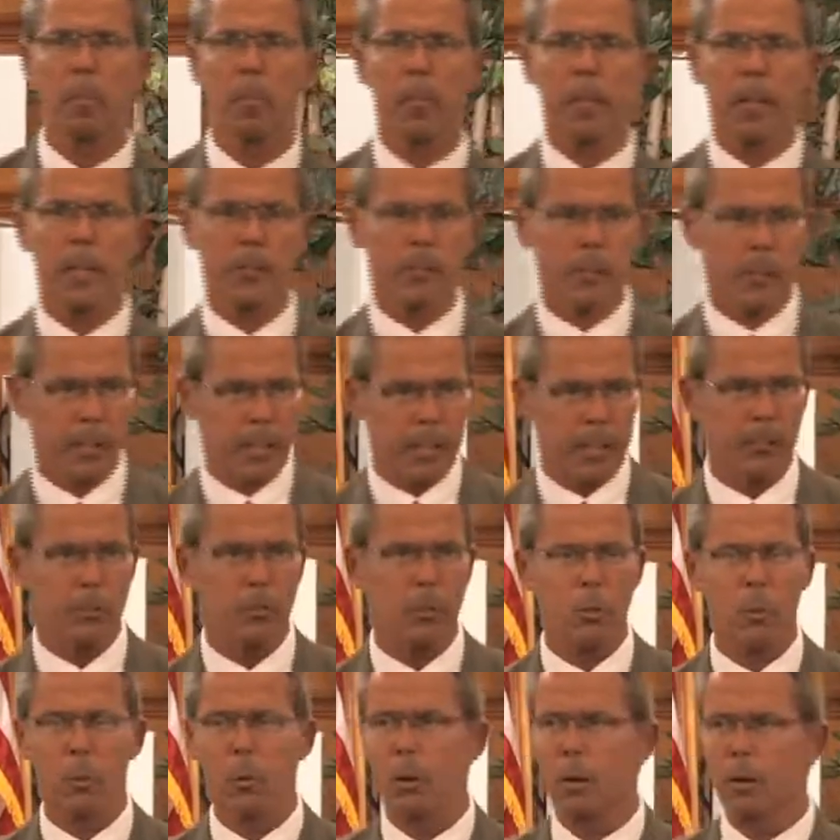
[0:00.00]
it's an
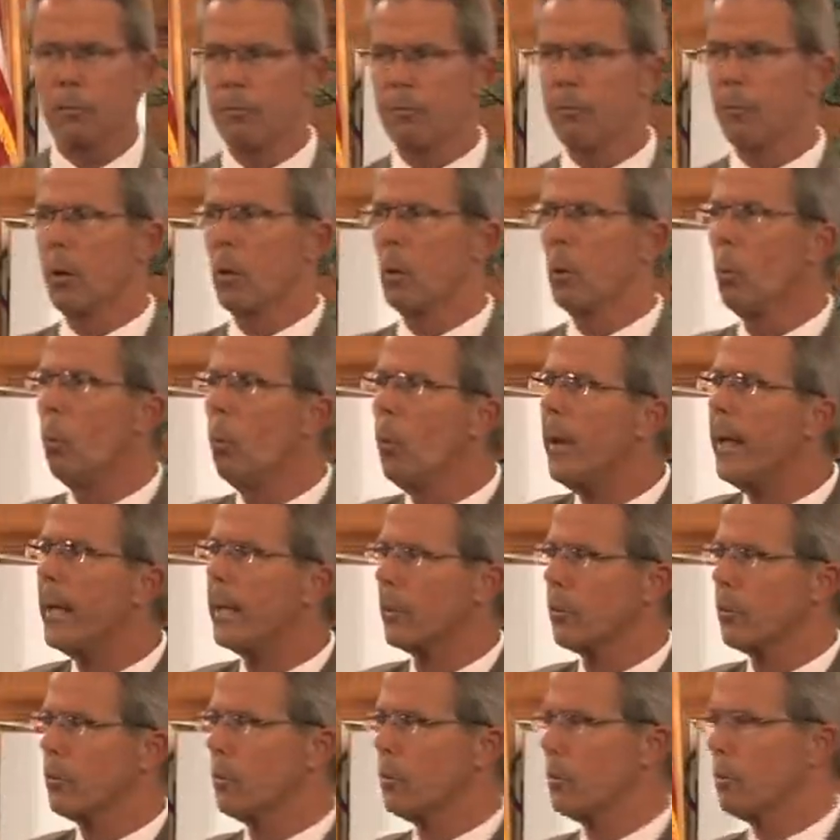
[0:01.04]
issue of
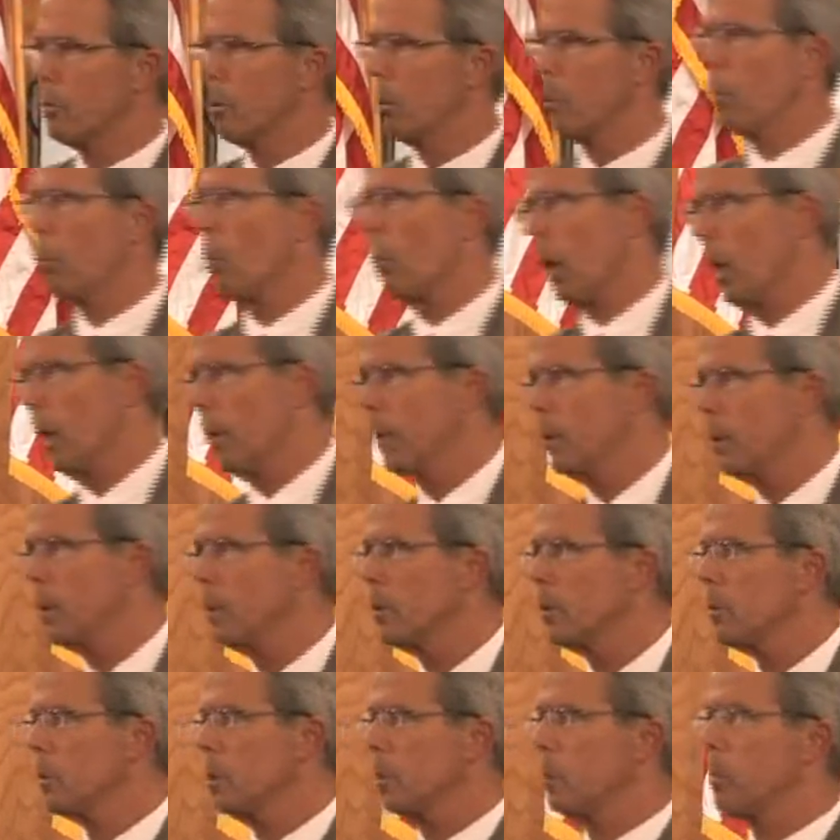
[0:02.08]
which one
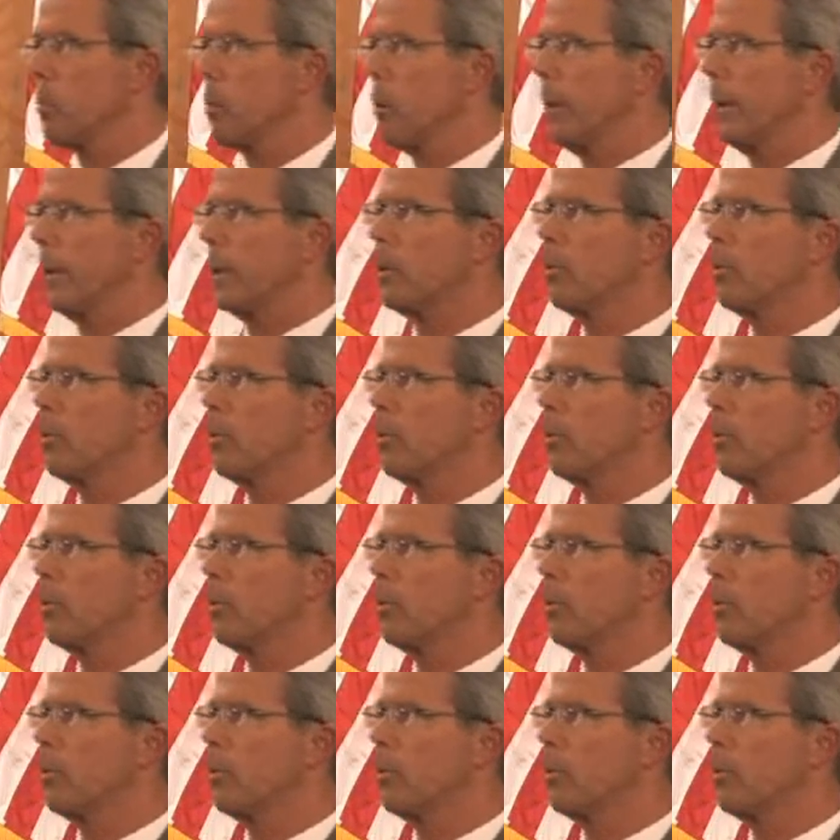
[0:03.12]
to preach.